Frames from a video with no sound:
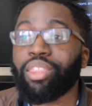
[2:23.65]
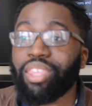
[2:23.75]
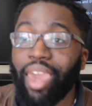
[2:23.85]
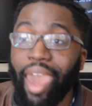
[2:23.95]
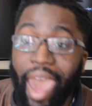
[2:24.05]

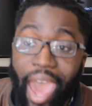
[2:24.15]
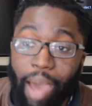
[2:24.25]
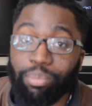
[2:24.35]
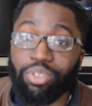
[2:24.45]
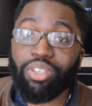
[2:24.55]
the
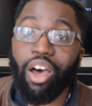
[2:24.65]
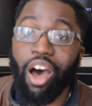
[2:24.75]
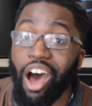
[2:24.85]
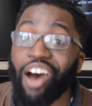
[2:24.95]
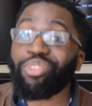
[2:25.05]
apps
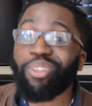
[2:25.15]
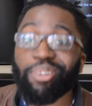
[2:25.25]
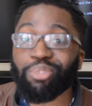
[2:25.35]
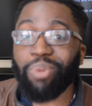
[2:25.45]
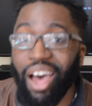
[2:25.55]
on
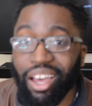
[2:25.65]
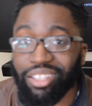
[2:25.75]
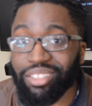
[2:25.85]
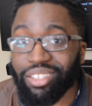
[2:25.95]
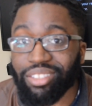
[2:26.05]
those
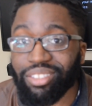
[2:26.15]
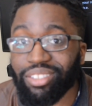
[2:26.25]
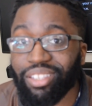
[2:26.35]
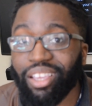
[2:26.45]
boxes